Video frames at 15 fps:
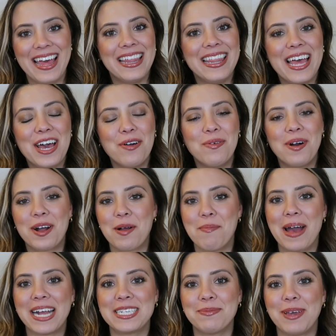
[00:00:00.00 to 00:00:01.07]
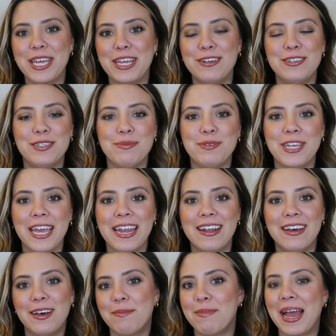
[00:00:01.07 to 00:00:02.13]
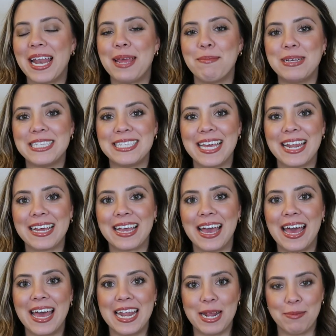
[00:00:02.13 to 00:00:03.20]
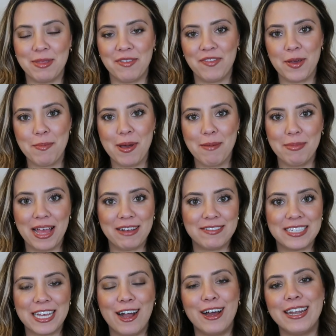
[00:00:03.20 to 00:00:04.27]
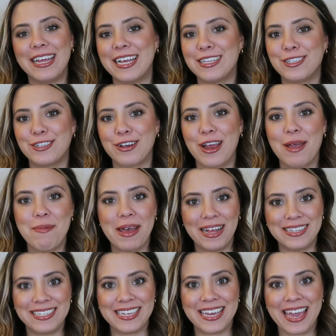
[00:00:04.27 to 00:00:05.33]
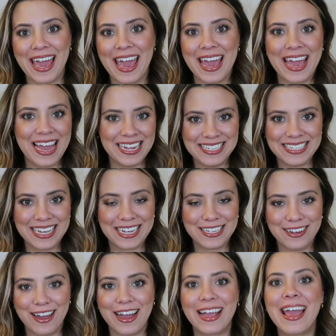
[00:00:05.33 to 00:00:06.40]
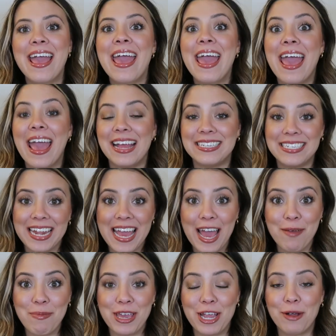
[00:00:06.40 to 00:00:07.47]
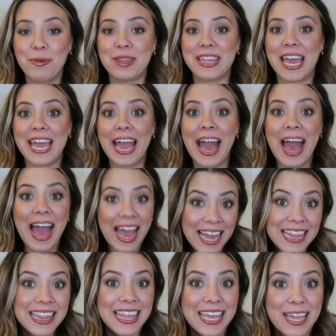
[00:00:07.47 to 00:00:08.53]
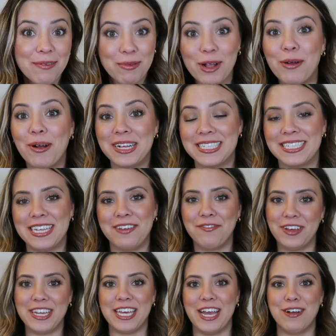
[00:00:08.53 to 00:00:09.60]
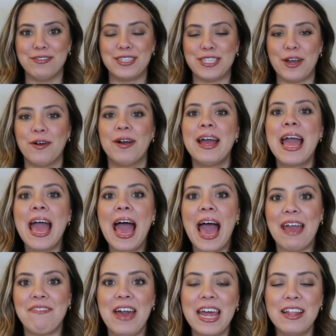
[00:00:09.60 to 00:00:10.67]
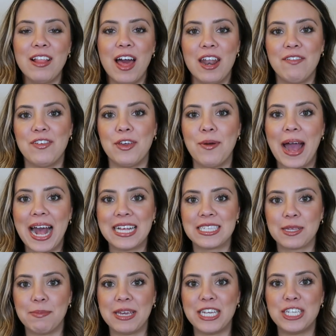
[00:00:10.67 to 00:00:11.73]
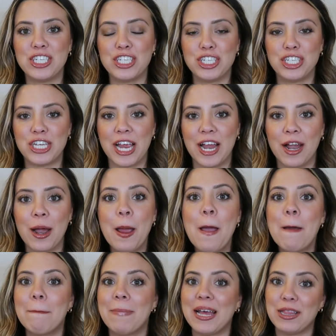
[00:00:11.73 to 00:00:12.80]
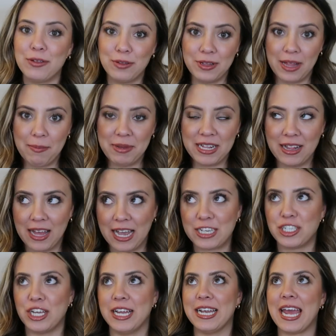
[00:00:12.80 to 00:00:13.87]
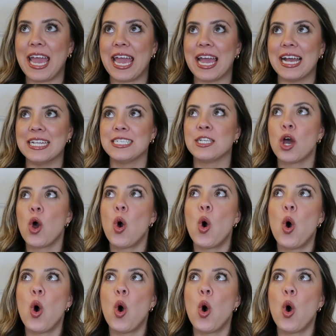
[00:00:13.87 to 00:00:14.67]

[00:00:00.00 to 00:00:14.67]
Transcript: Hello, welcome back to my YouTube channel. My name is Danica and I'm the Fit Mom Lifestyle on Instagram, LTK, and TikTok. And today I'm here with a highly requested video. So I've had a lot of you ask me to share my Lululemon collection, and